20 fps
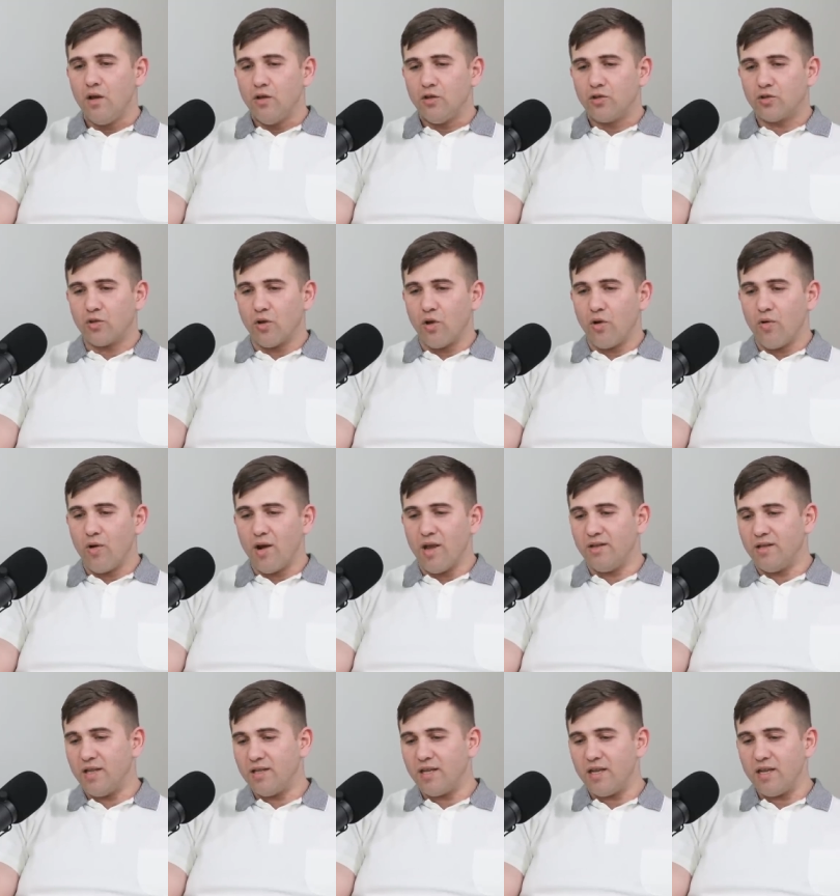So,
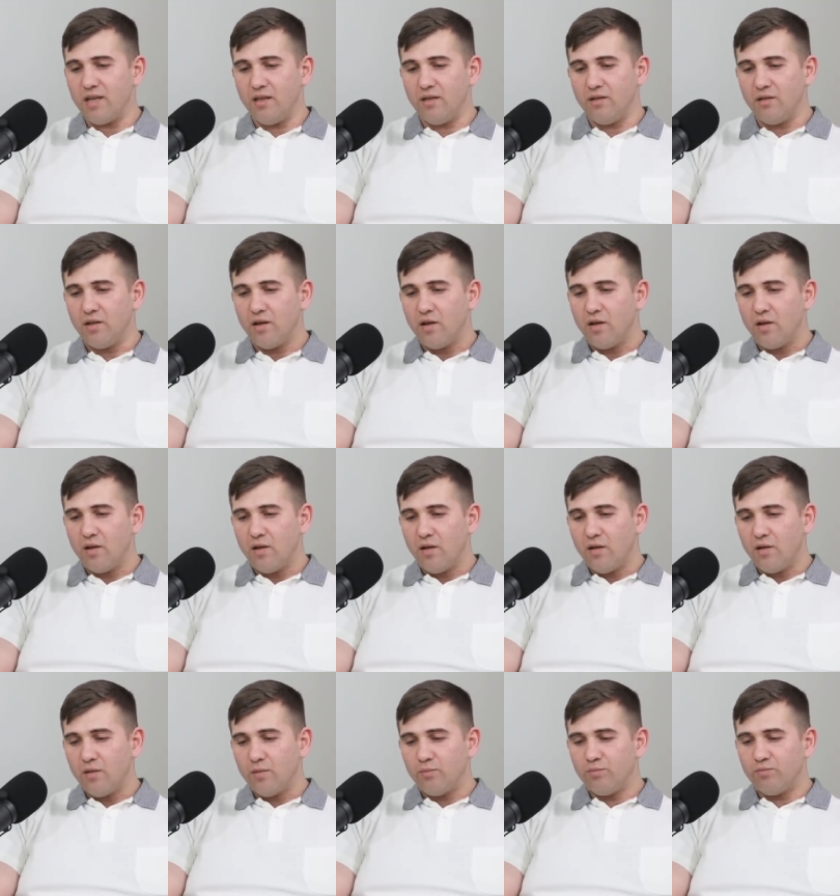and they didn't
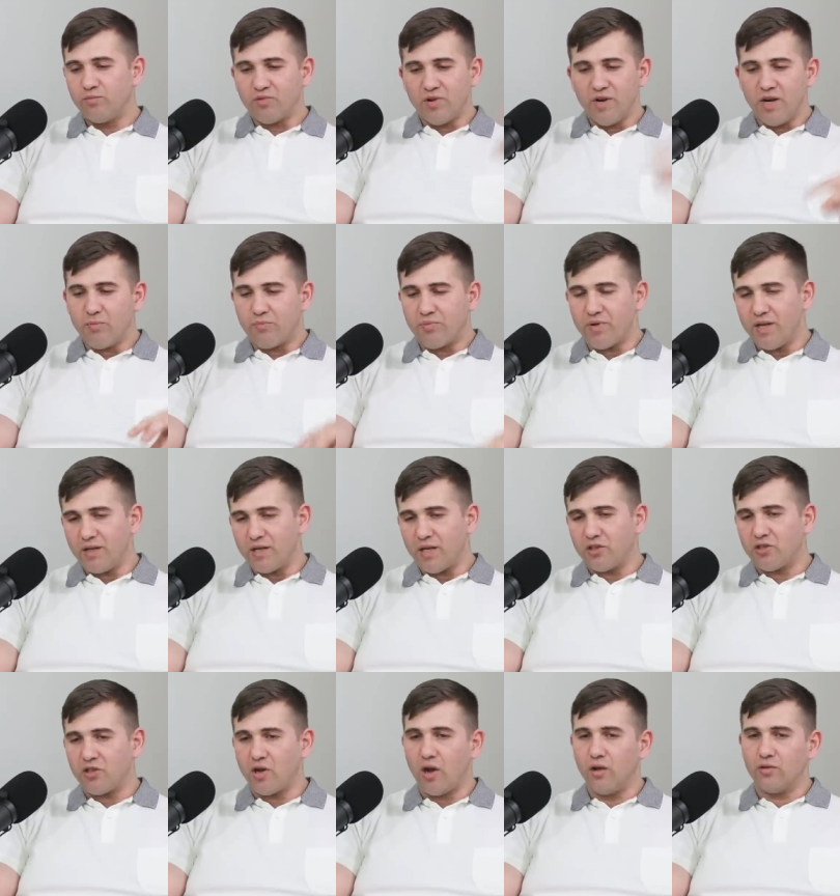really bring their
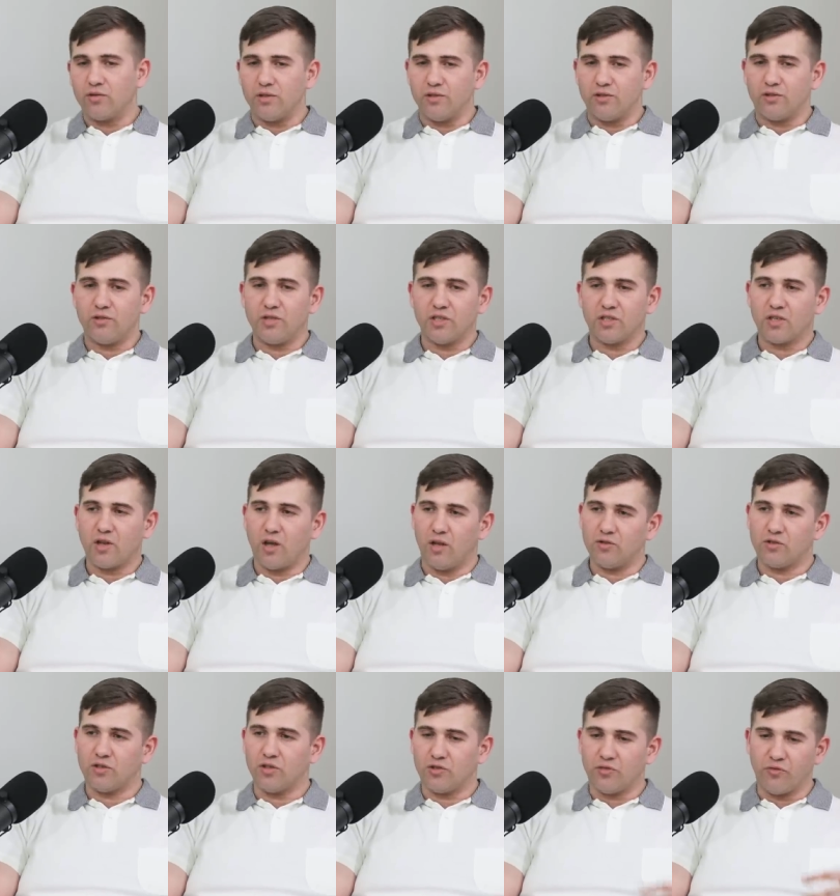child into this
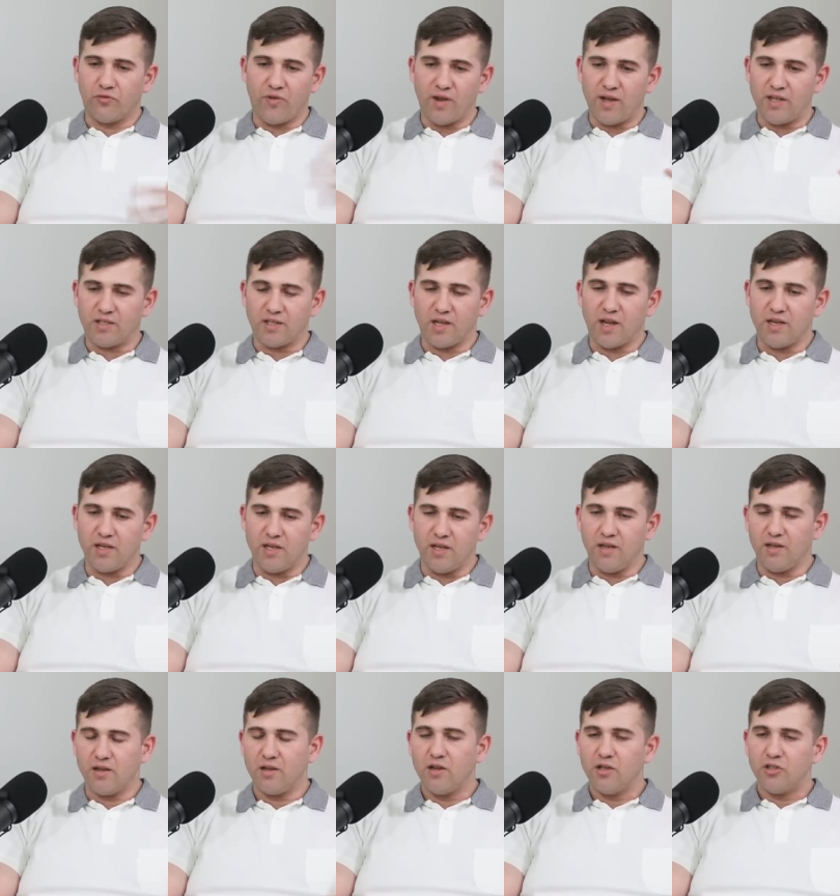country to face
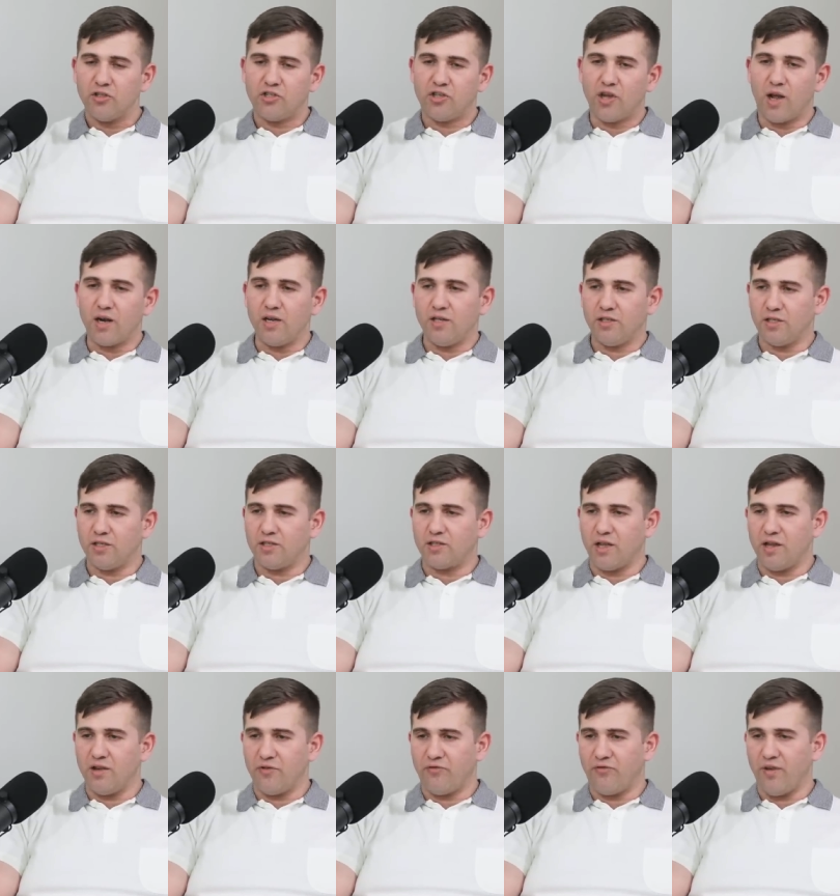any challenges
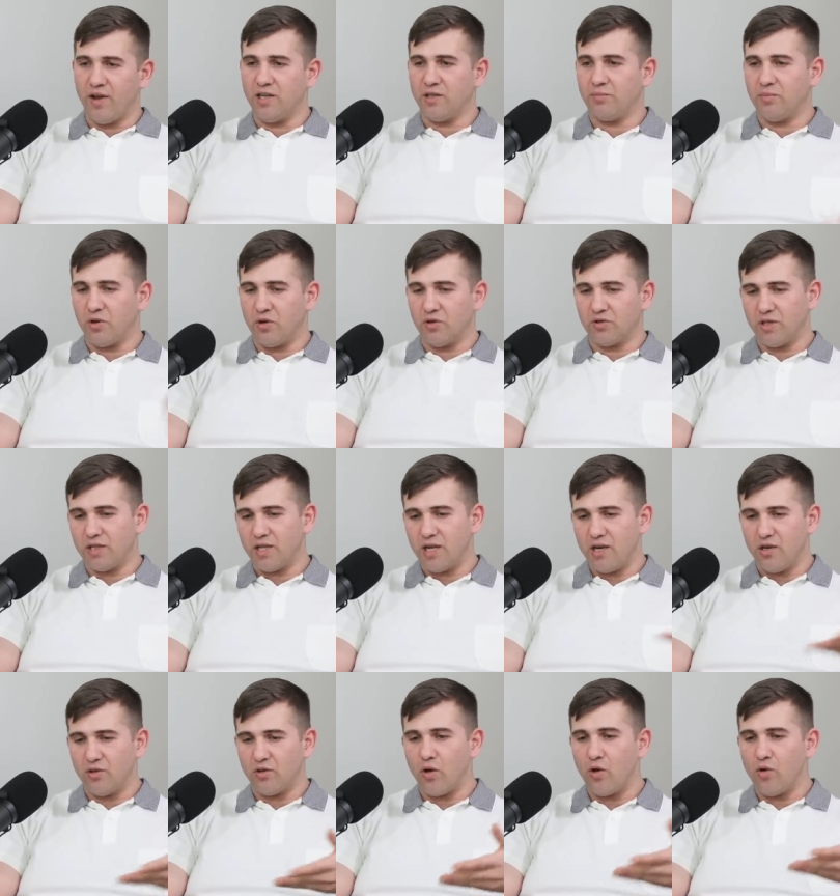that he faced because they
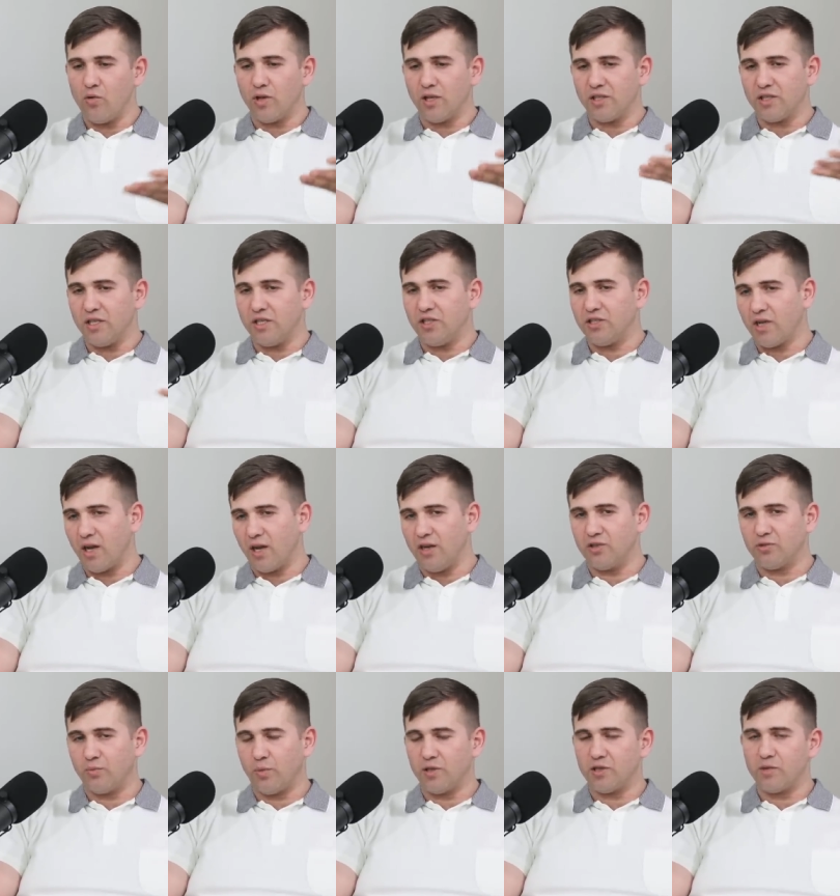didn't know that these
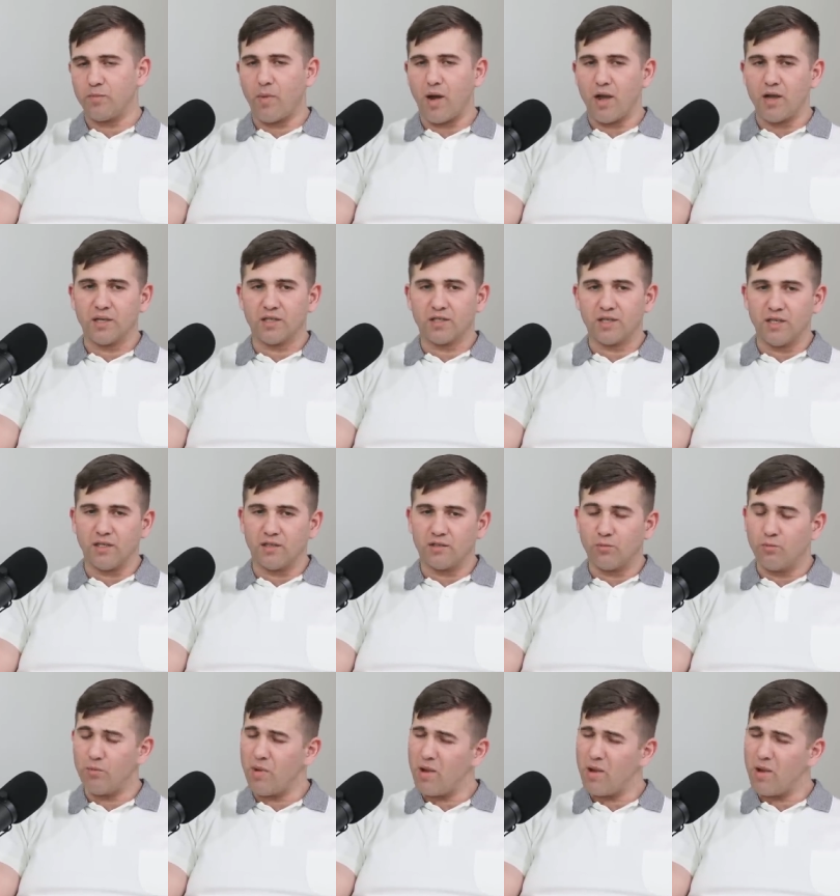challenges might exist.